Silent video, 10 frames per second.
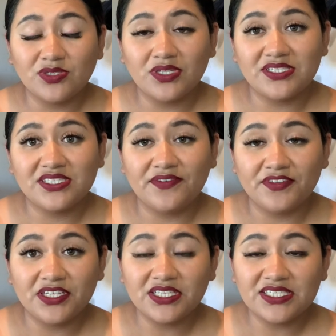So that's
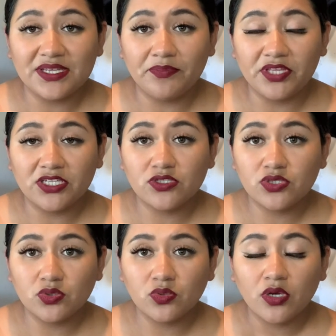definitely something
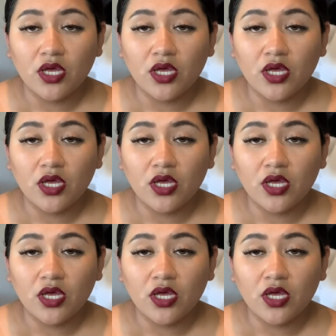to